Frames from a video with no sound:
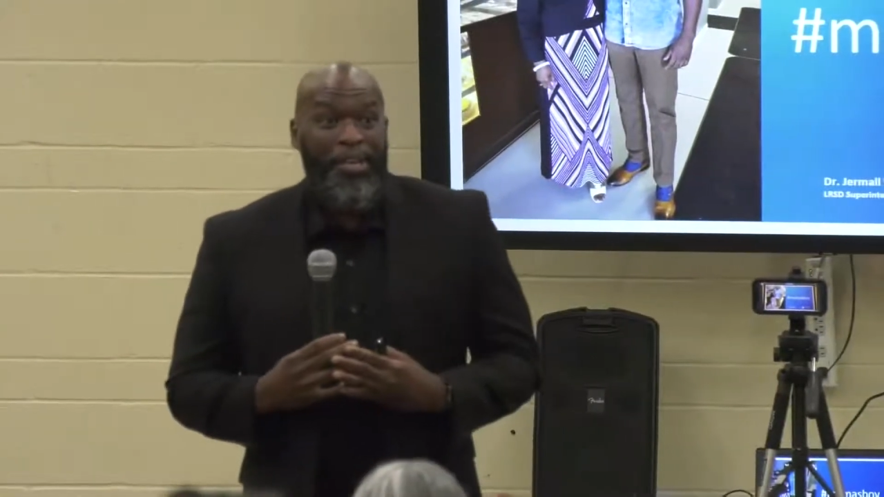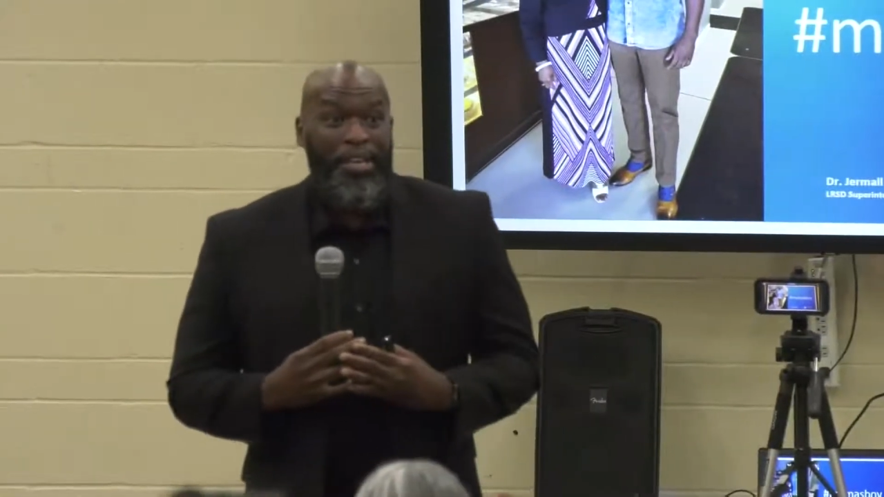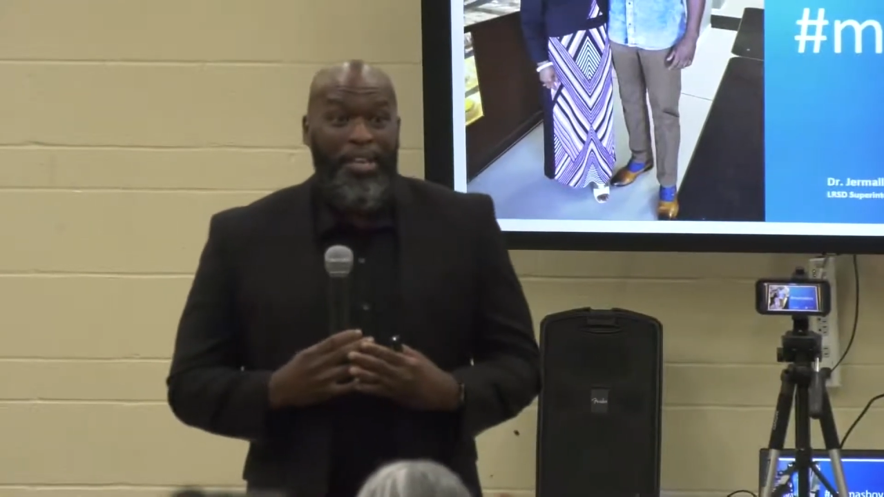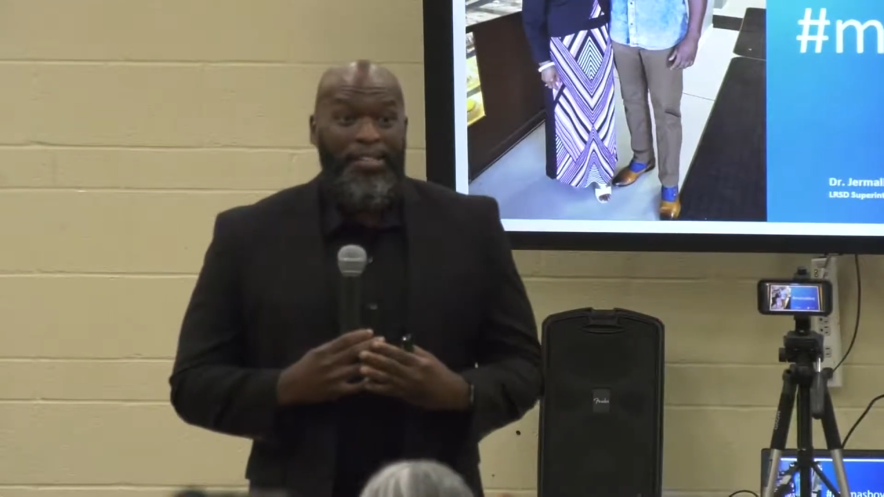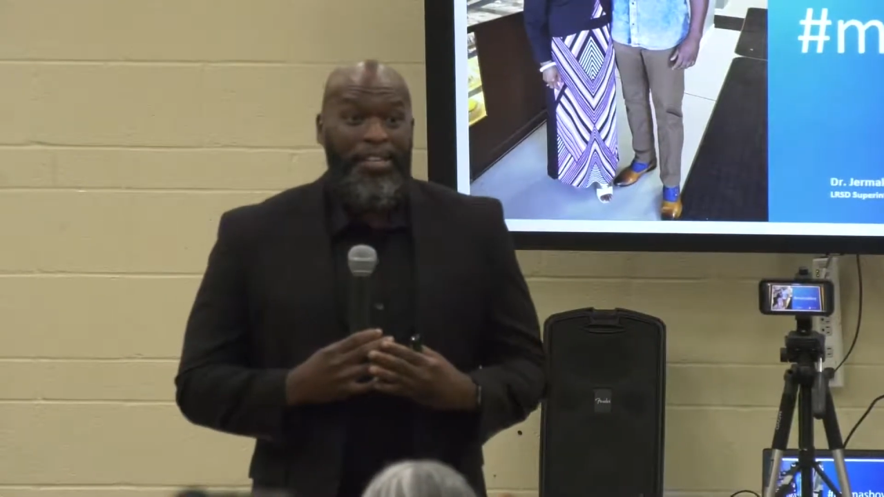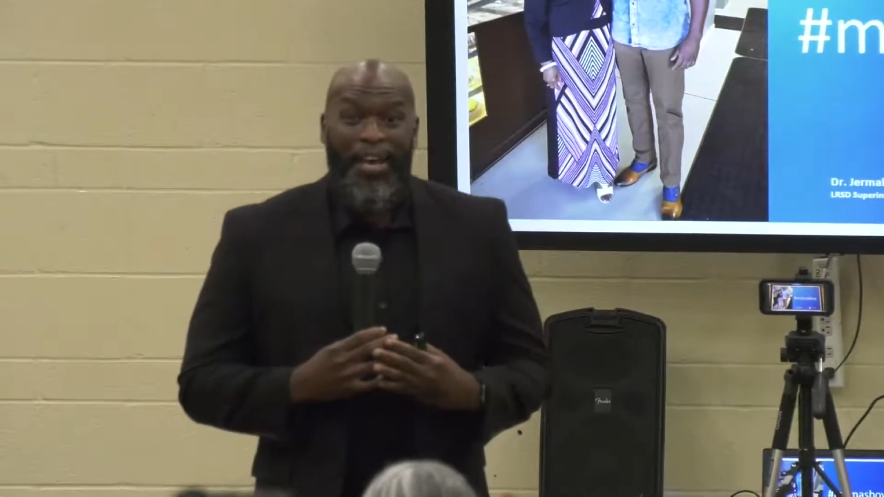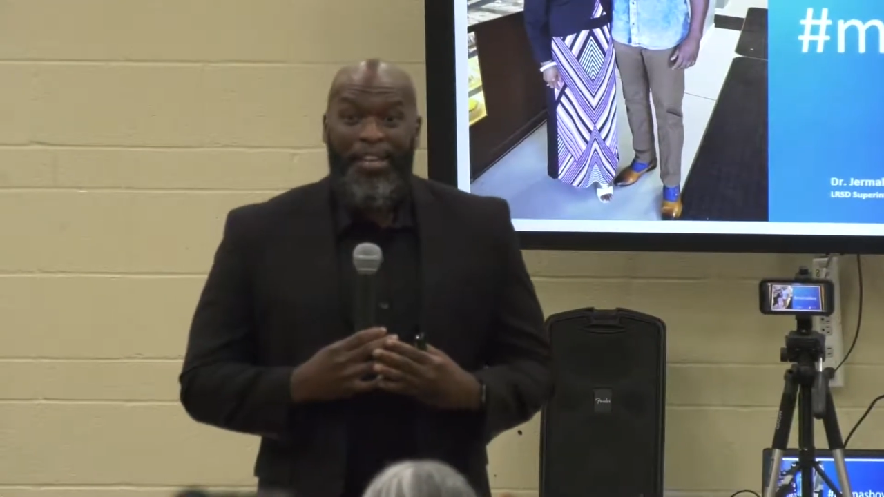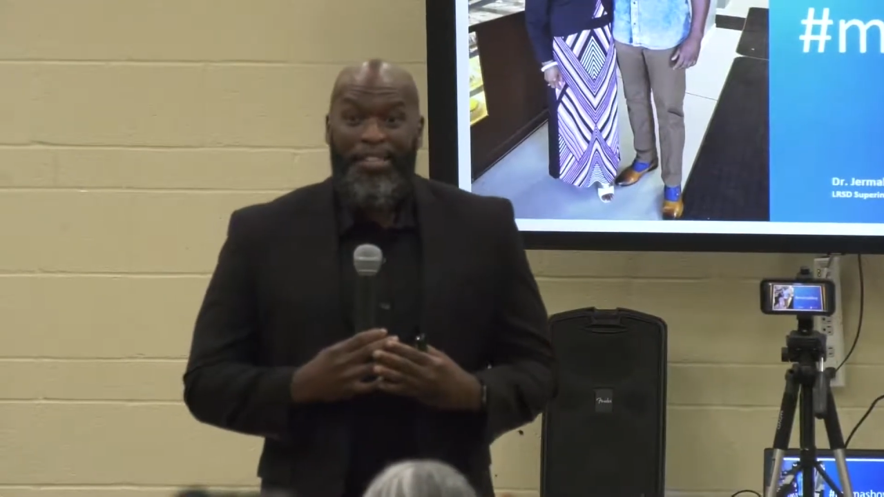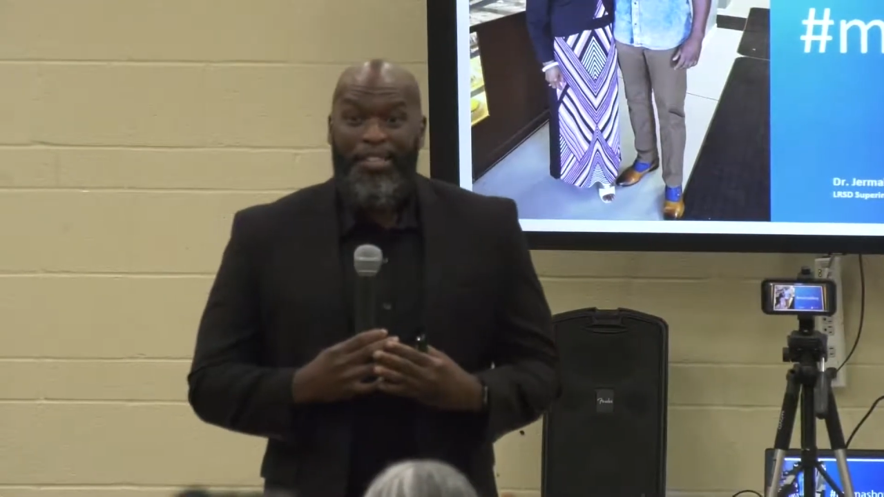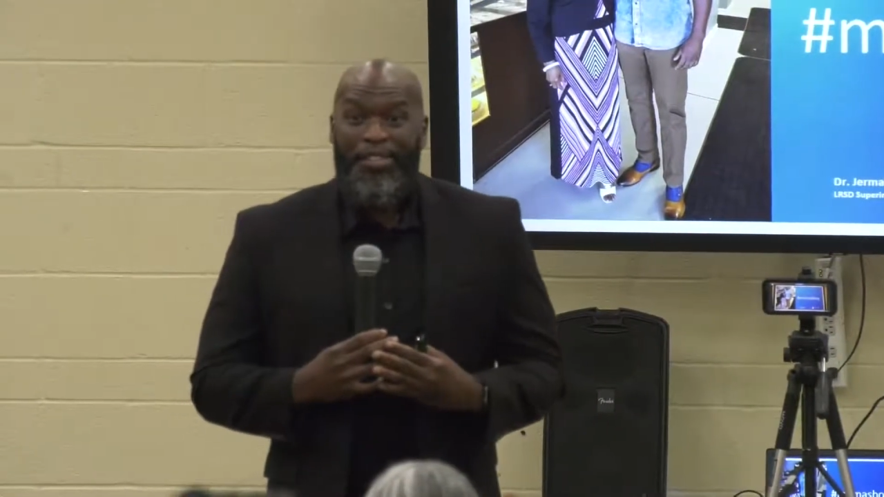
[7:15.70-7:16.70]
unless
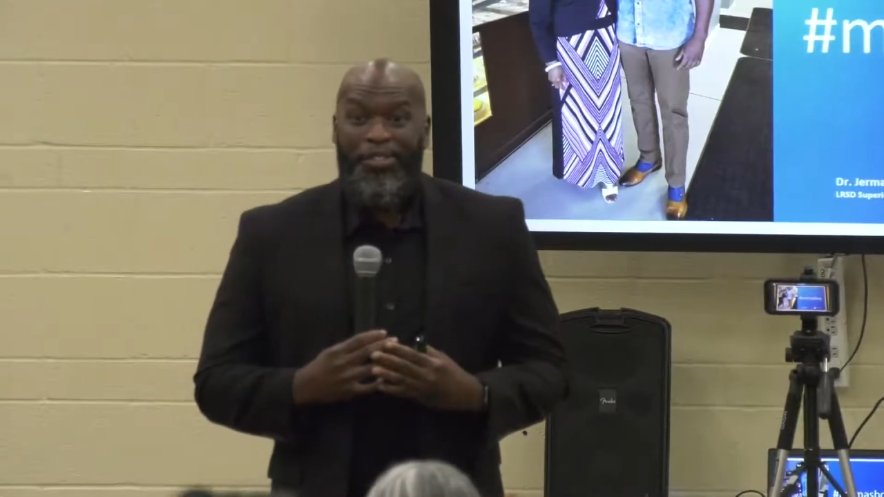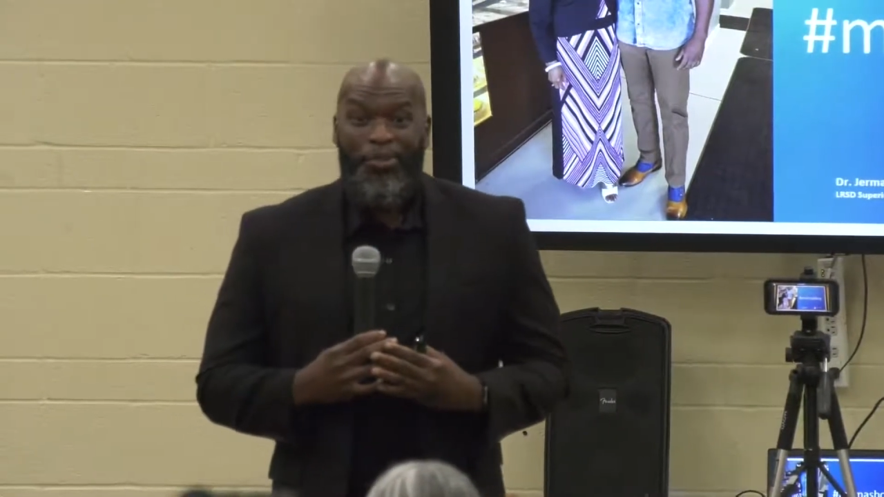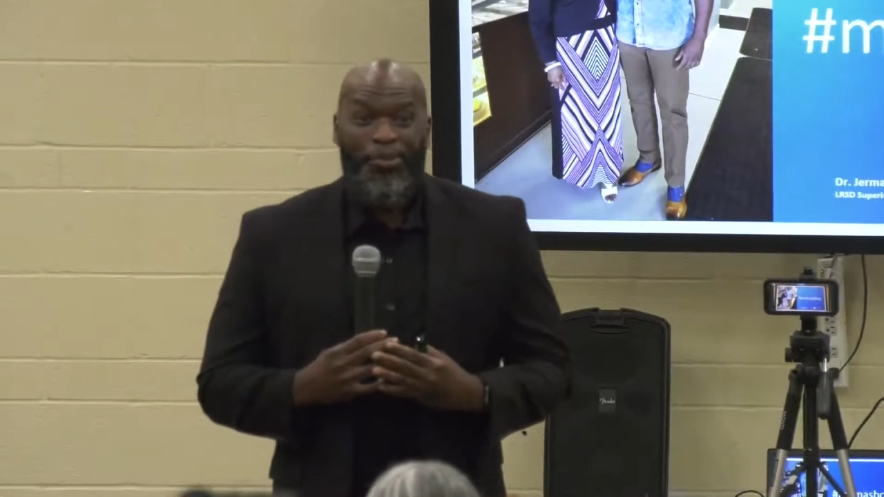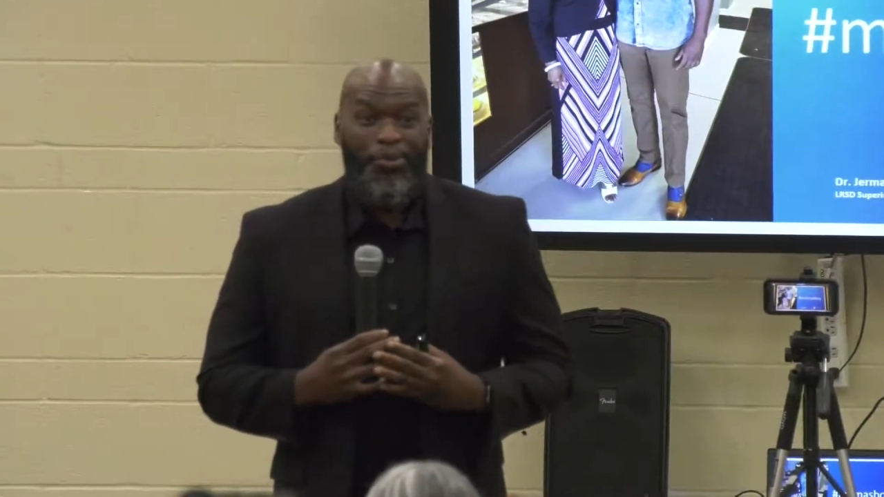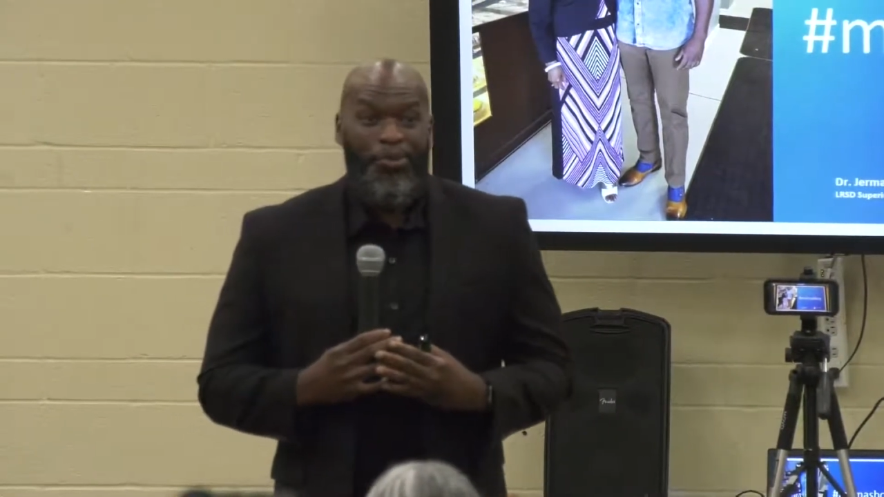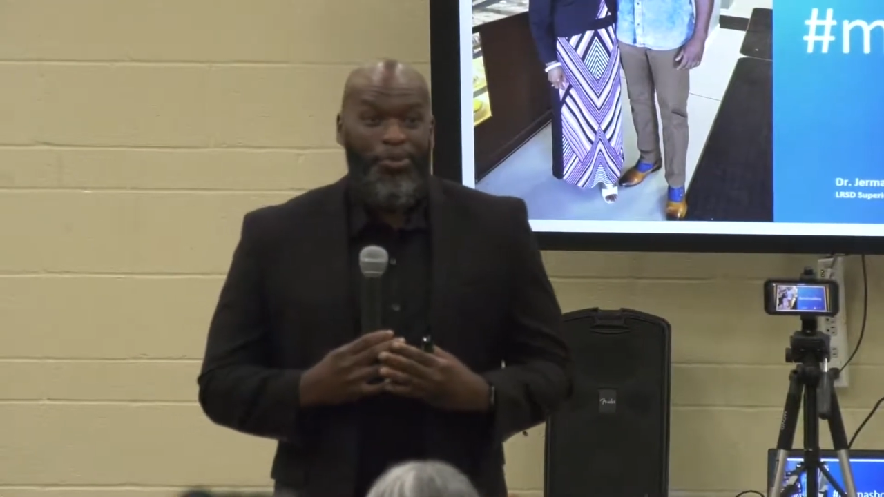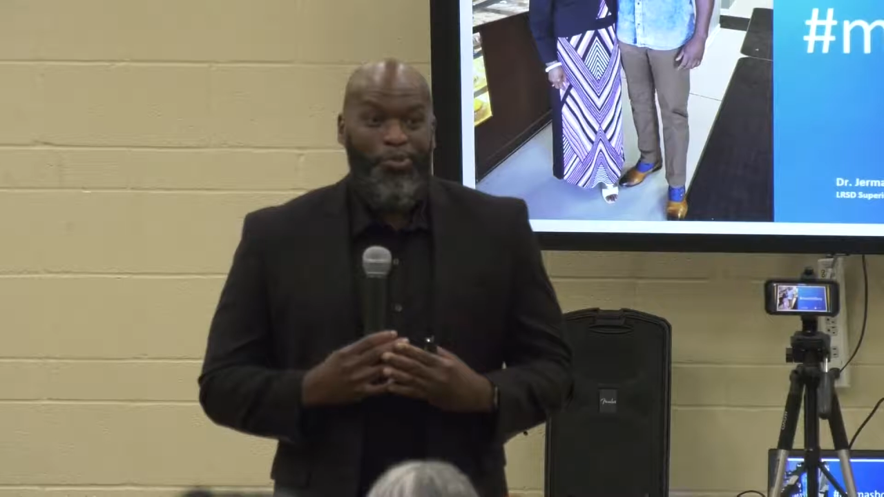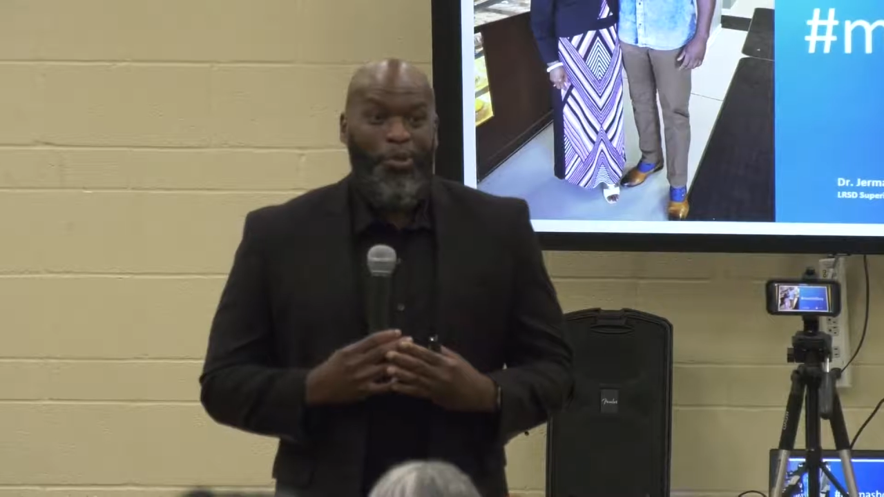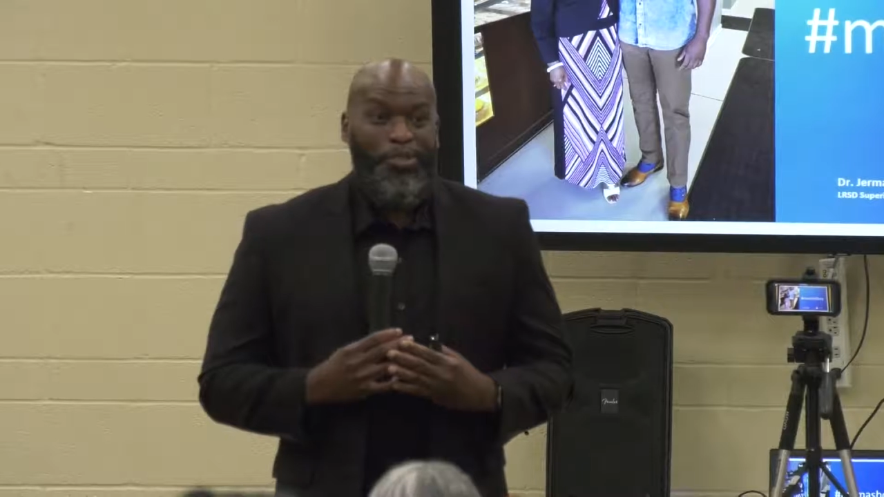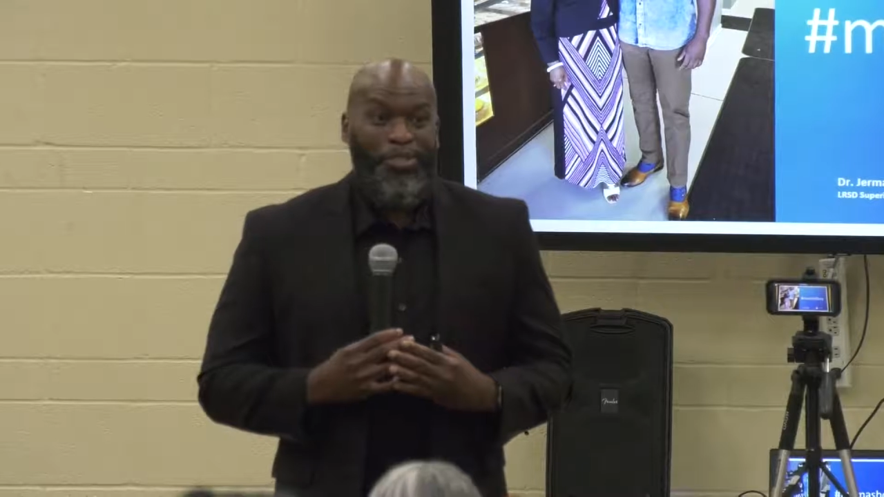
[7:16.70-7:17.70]
I did chores or
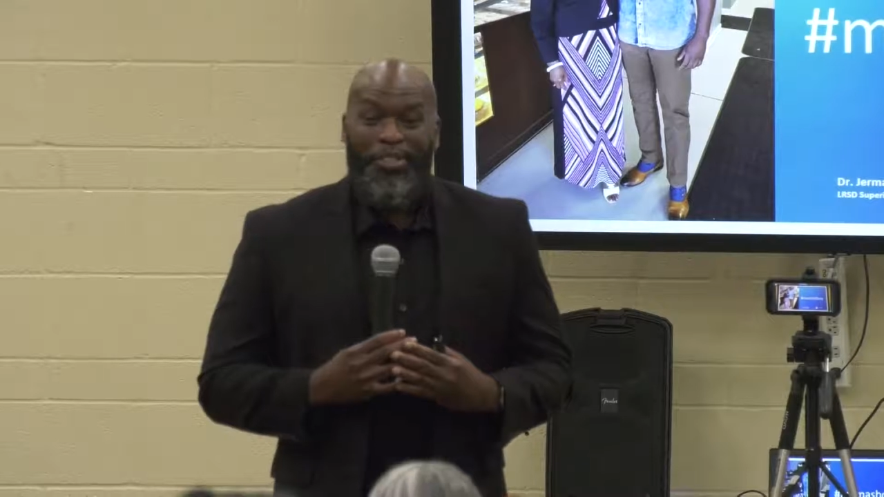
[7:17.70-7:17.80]
worked